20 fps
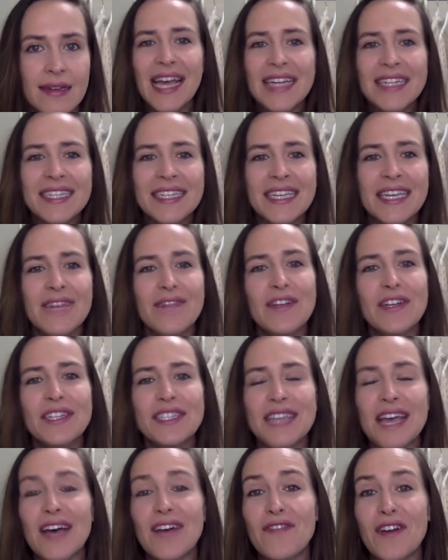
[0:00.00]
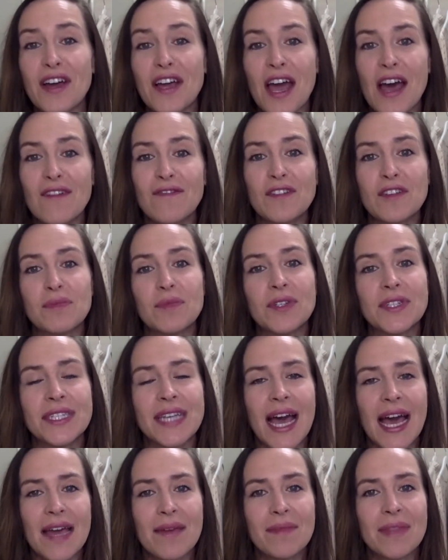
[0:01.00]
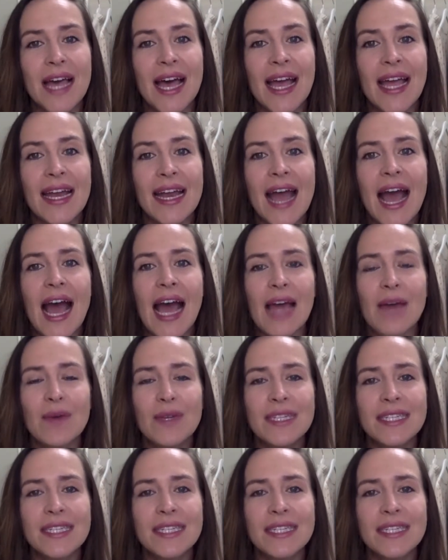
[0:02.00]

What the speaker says: To give yourself a comfortable timeline, I would